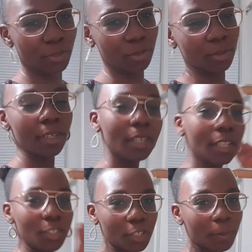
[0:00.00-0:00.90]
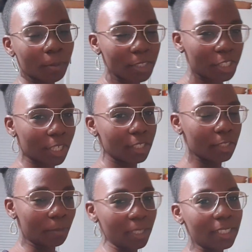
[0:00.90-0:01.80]
to chop up the chicken
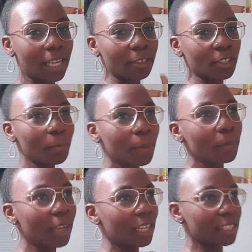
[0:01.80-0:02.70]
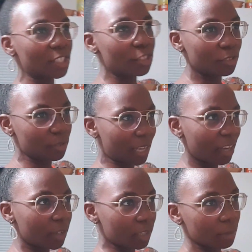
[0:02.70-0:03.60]
into bits. Now some people like to
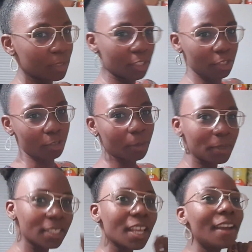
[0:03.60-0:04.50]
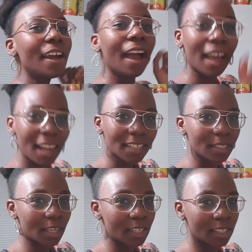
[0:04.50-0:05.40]
cut them into strips. I like to
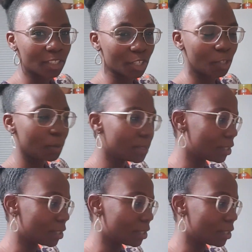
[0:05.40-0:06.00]
cut it into cubes,